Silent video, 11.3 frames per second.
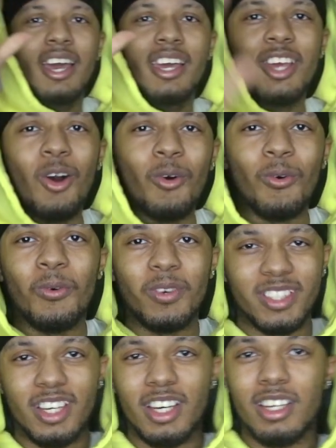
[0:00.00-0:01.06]
Yo,
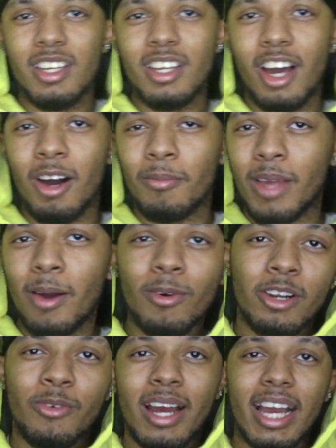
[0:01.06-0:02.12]
what's good? Y'all
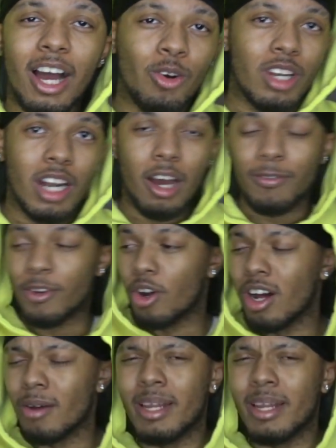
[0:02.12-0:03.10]
wondering why I got a whole nother outfit on.